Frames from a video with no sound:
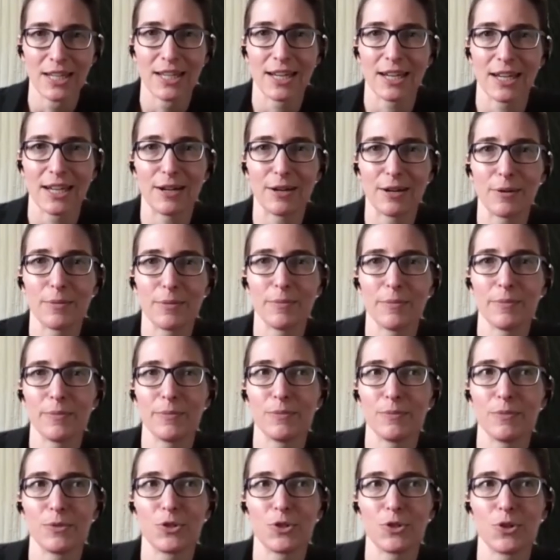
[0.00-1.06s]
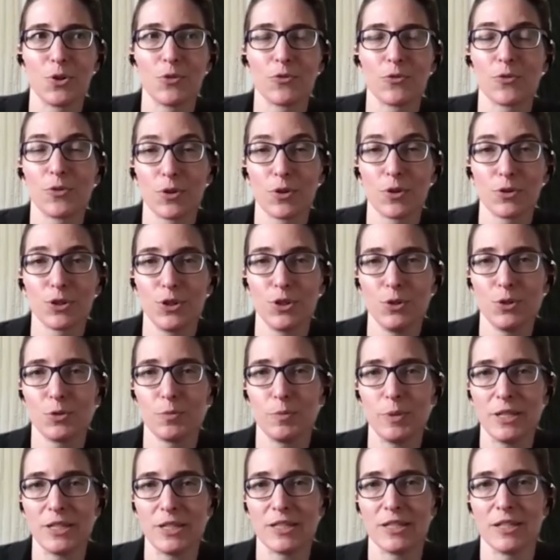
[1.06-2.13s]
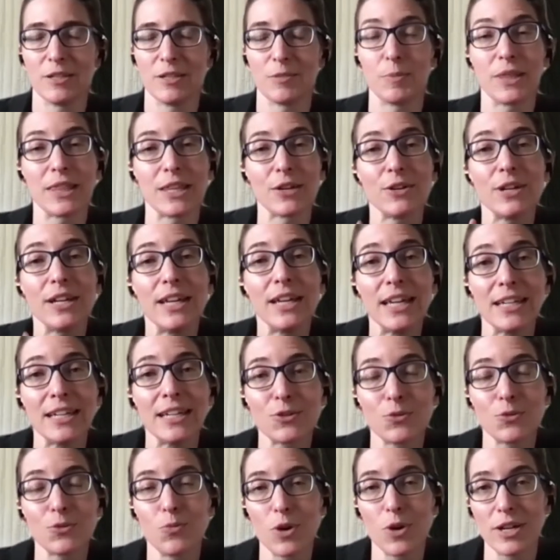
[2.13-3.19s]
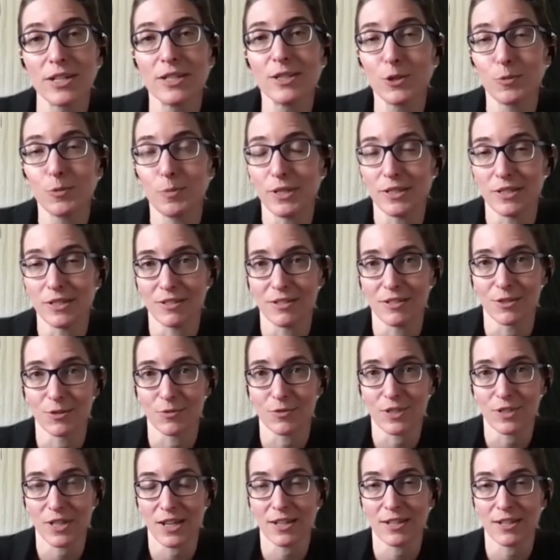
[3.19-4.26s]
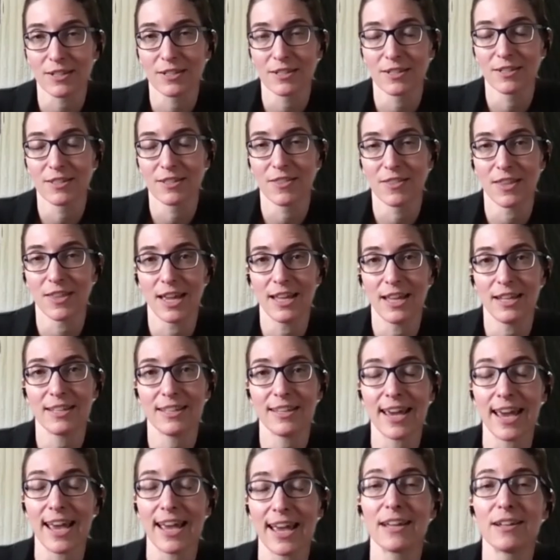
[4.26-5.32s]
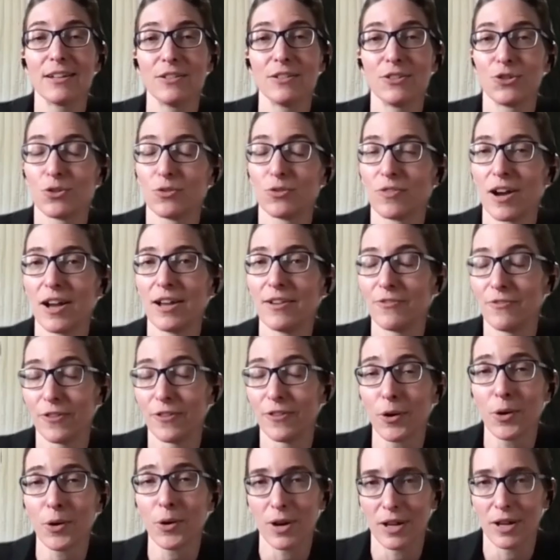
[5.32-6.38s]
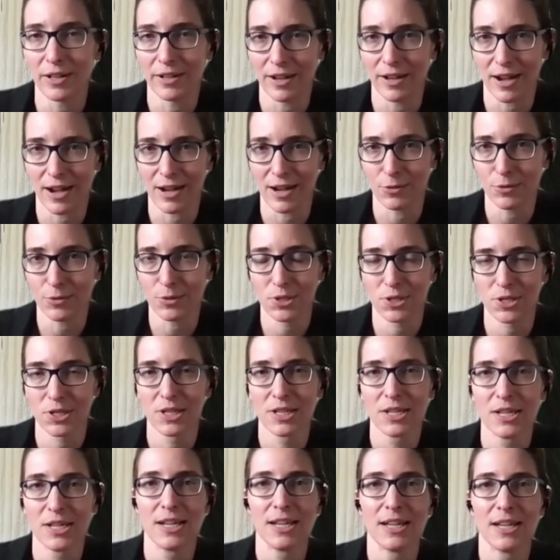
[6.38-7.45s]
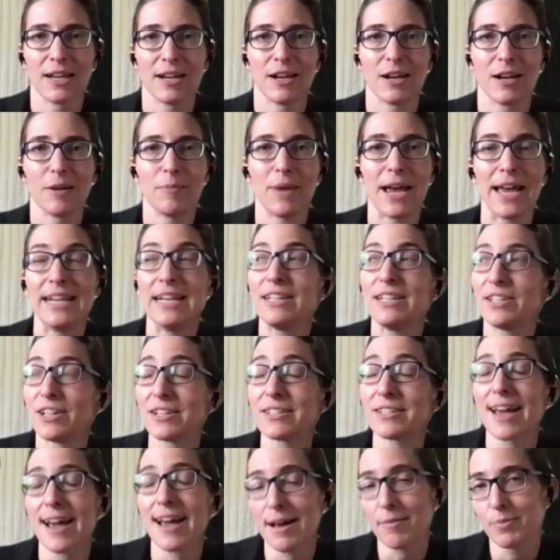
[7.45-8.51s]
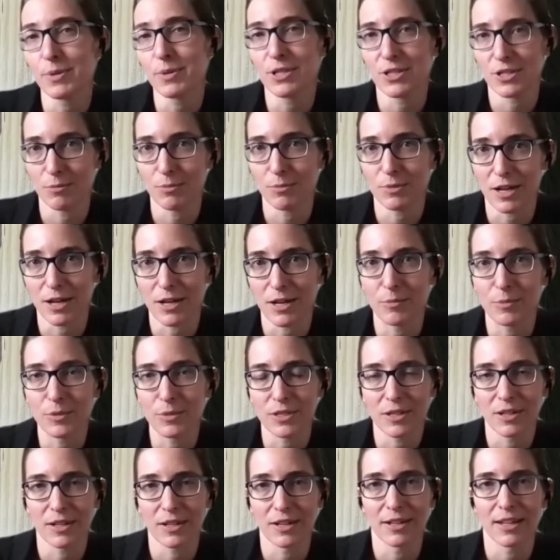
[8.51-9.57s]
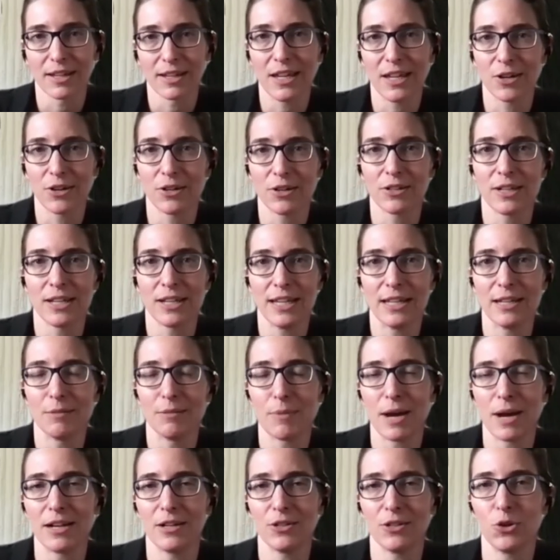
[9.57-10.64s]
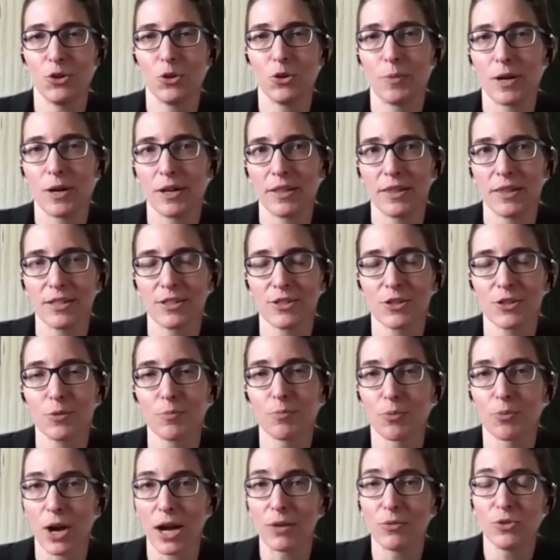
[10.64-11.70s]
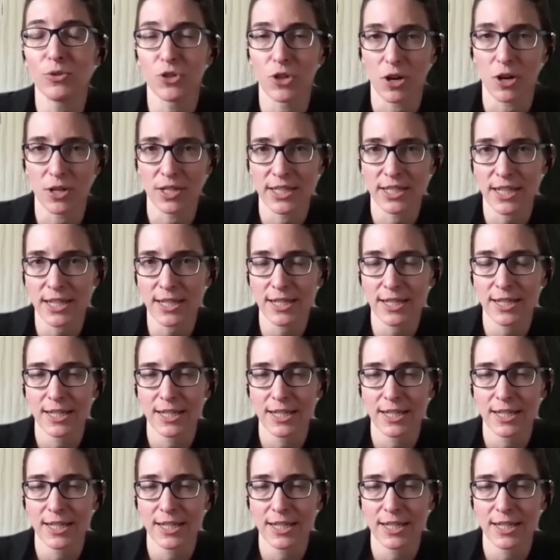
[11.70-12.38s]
Um, so for those two species, but there is one species of tick that can survive very well in a house. Um, and it does happen sometimes uh, here in Manitoba. That's the brown dog tick.